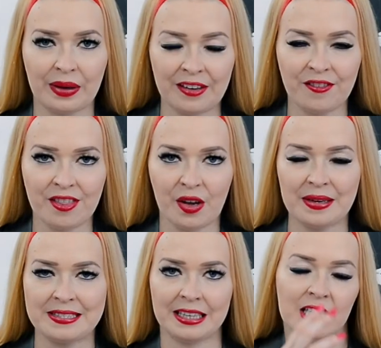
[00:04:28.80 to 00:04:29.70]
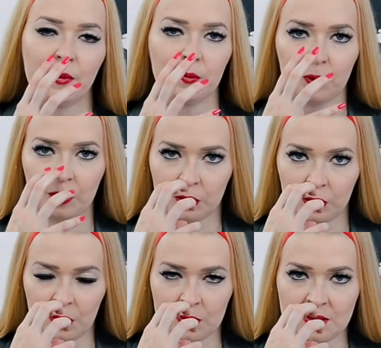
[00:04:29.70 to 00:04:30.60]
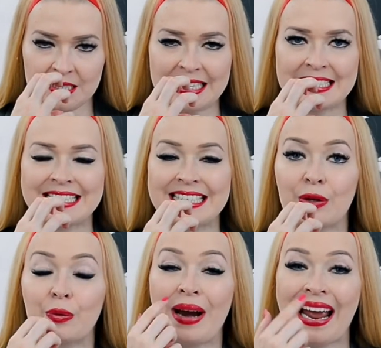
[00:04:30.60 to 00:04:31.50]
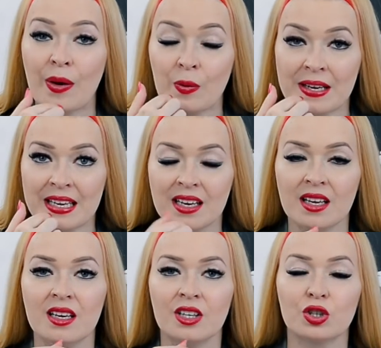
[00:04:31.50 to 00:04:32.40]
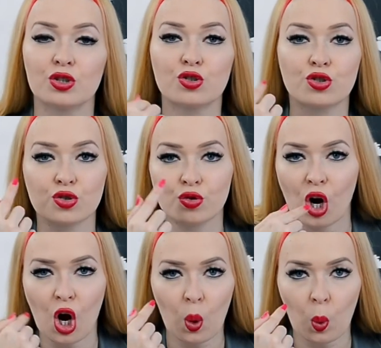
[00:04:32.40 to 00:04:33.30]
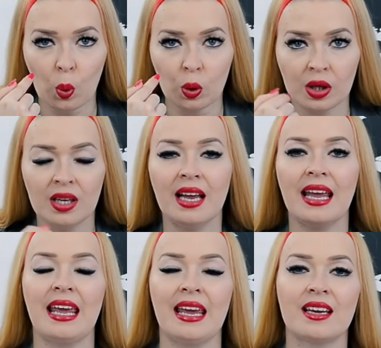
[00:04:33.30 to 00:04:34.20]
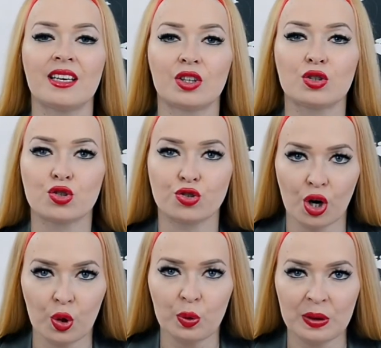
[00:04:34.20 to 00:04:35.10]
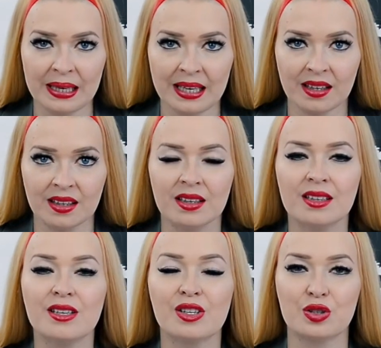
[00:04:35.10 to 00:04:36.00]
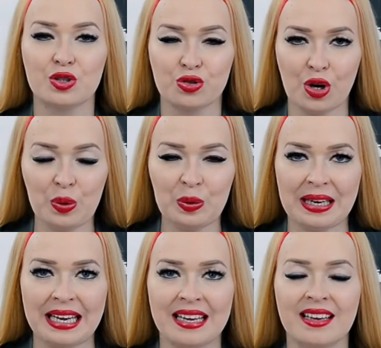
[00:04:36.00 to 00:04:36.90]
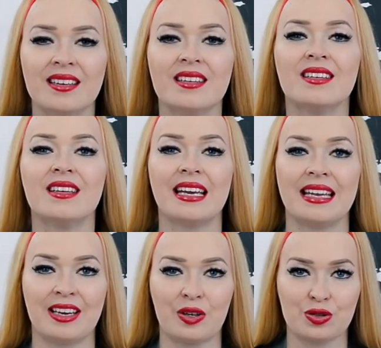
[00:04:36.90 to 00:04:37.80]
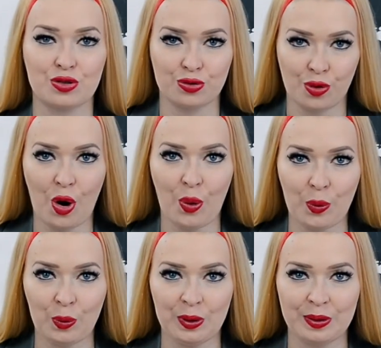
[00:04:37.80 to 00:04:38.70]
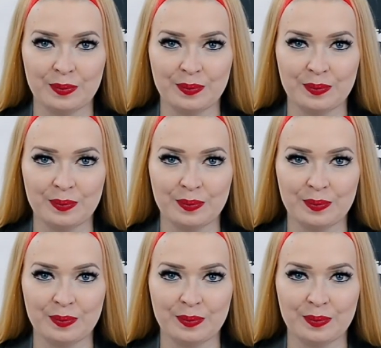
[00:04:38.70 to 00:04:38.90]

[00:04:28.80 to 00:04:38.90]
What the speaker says: even though it's a little bit more closed, it's still rounded. Control and controlling. Controlling and control.